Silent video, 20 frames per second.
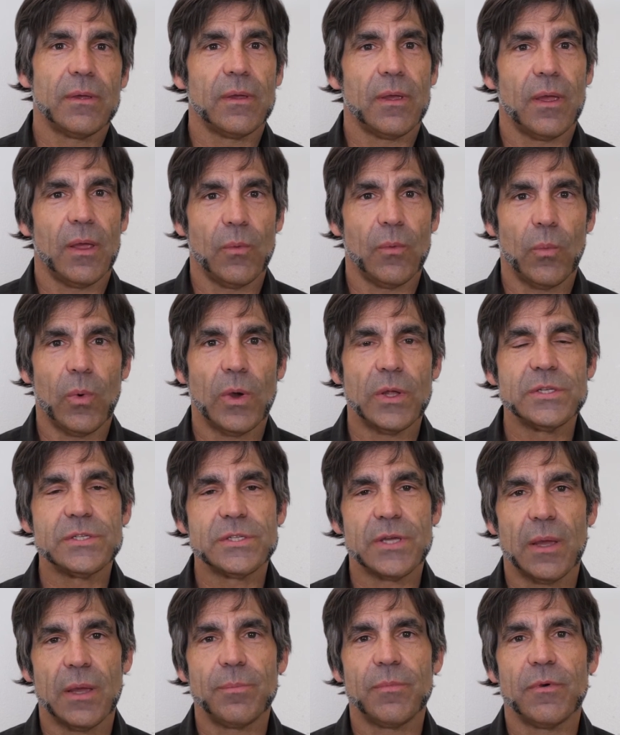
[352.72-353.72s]
and one
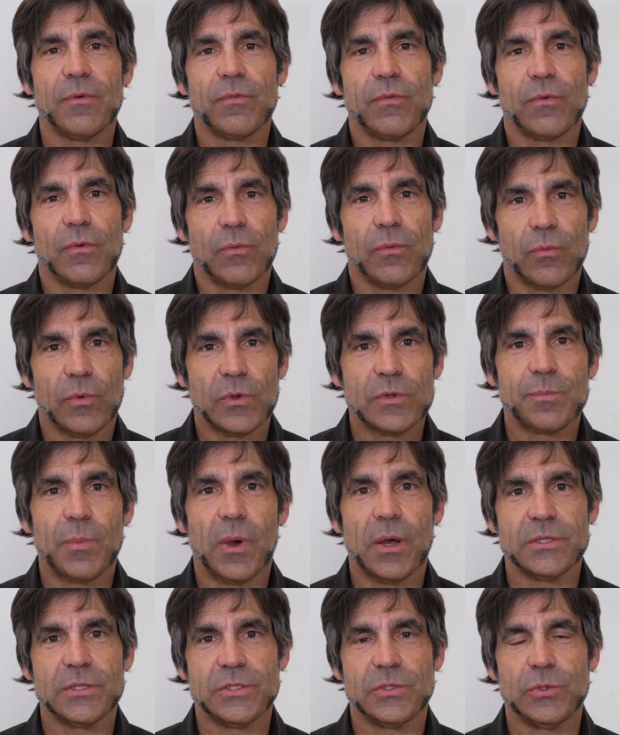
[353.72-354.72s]
type of
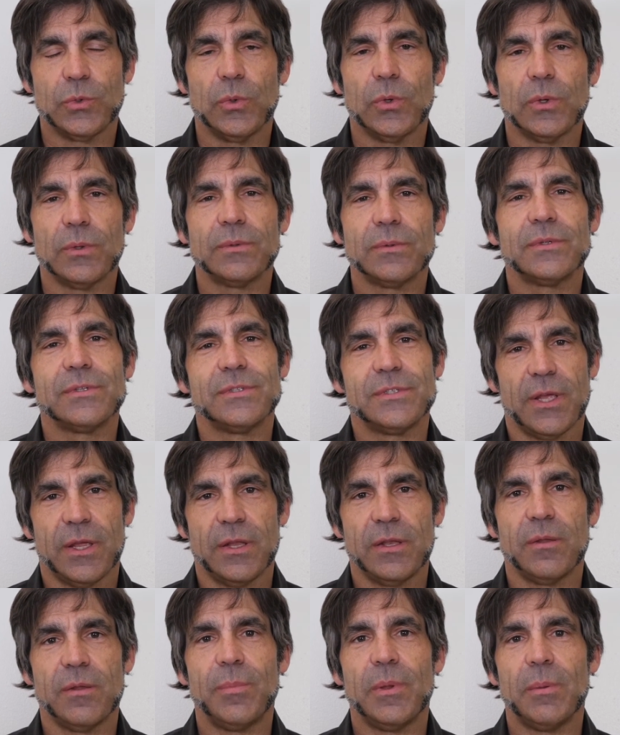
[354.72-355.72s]
response tool
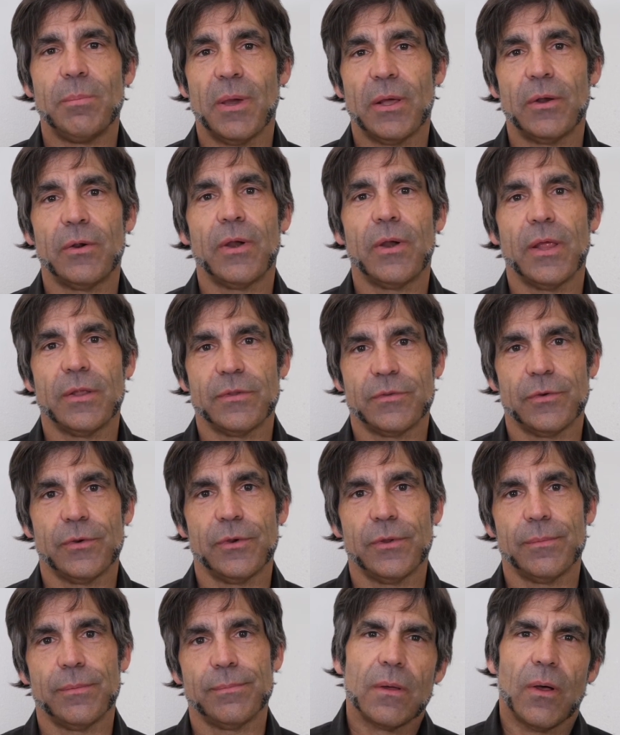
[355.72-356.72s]
tend to be better answered.
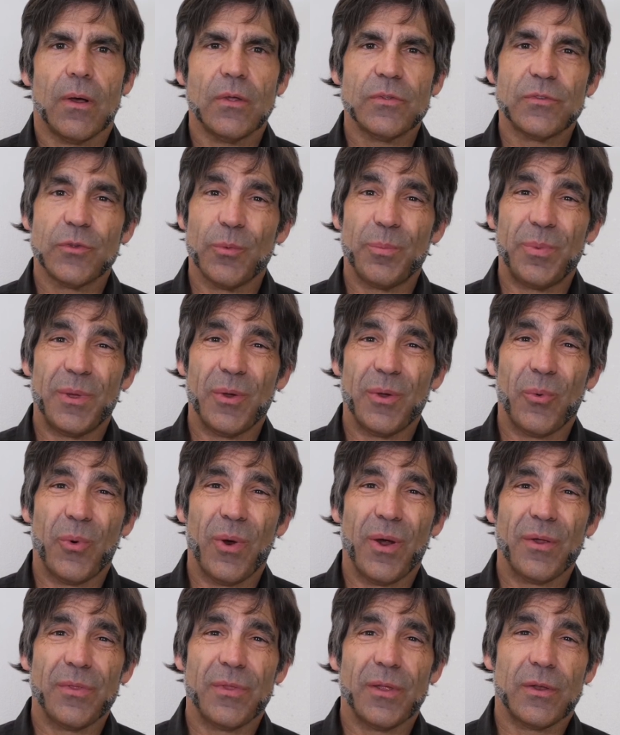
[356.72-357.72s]
Also be
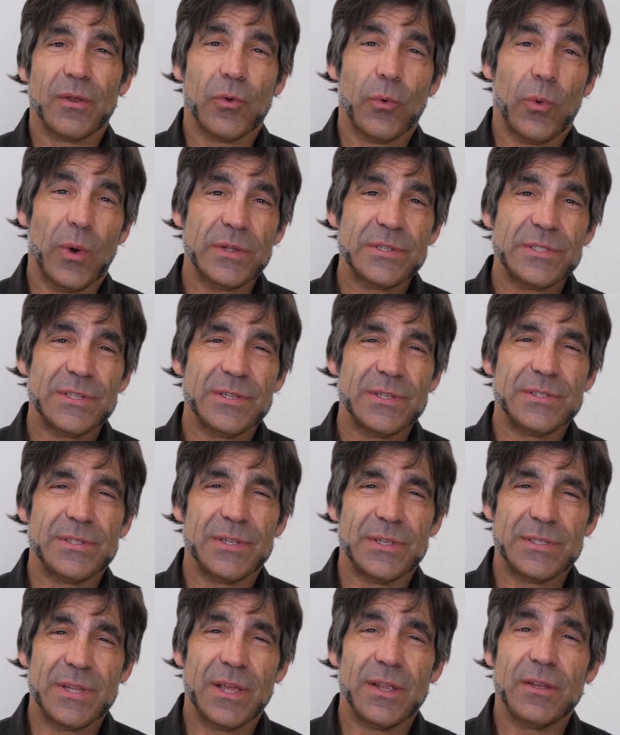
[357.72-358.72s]
aware that questions
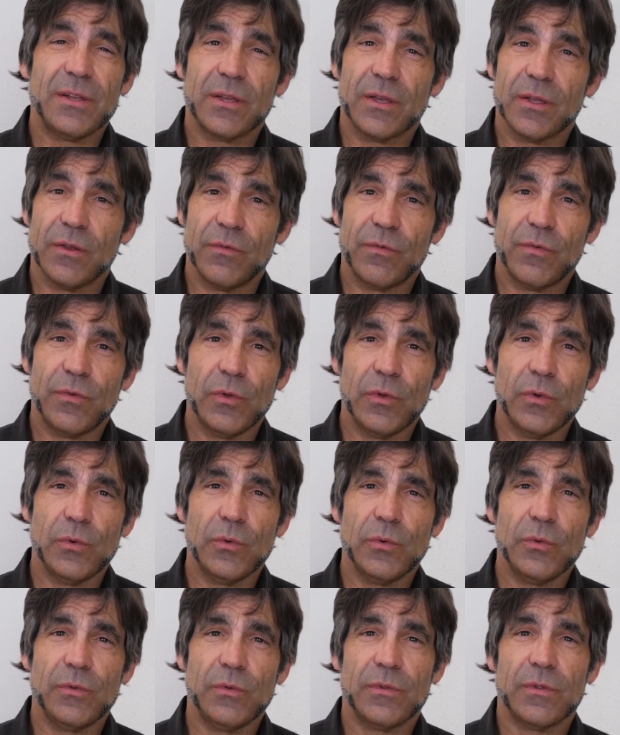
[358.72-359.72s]
that tend to
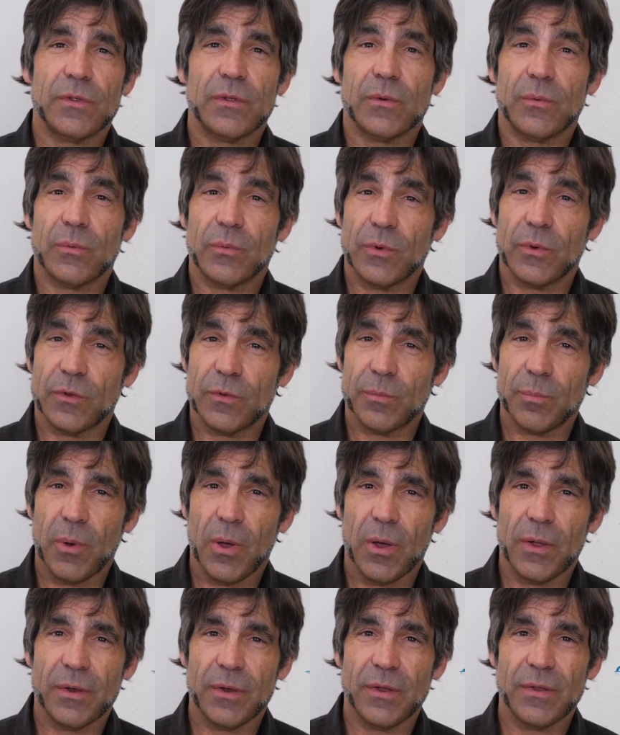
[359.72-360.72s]
confuse
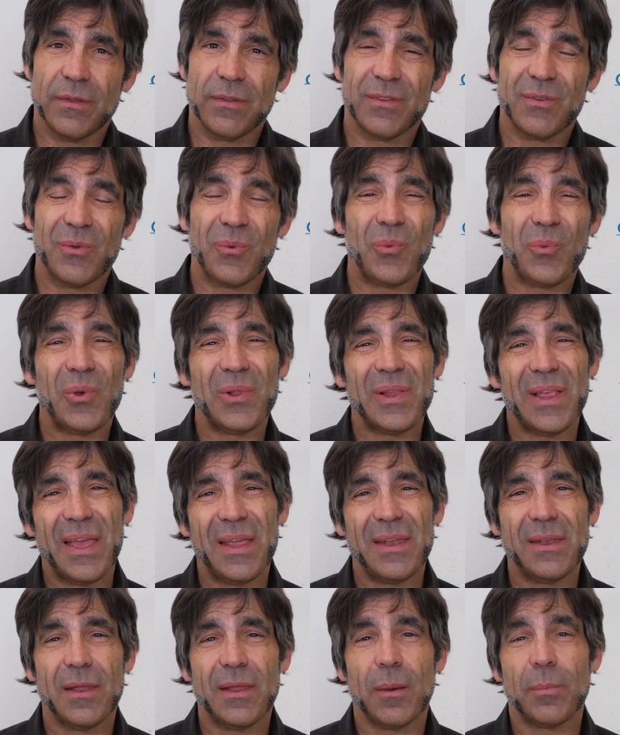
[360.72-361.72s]
respondents will
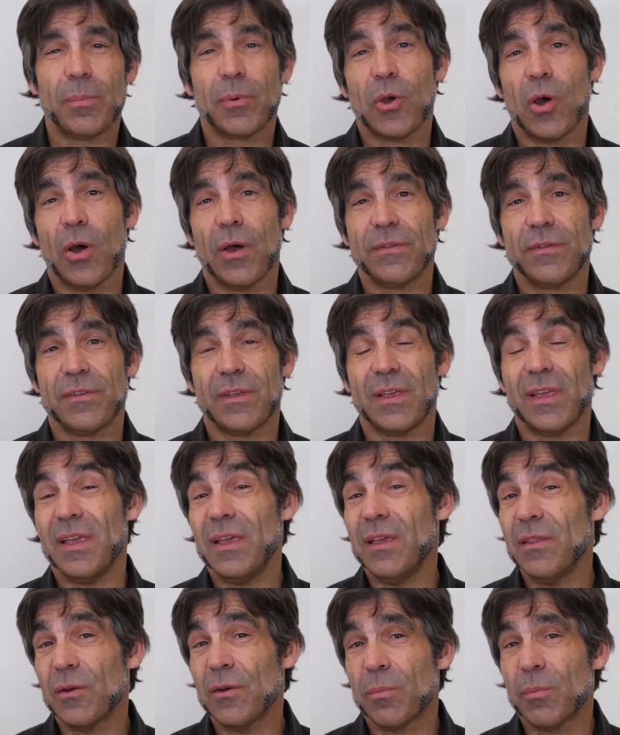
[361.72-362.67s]
end up causing either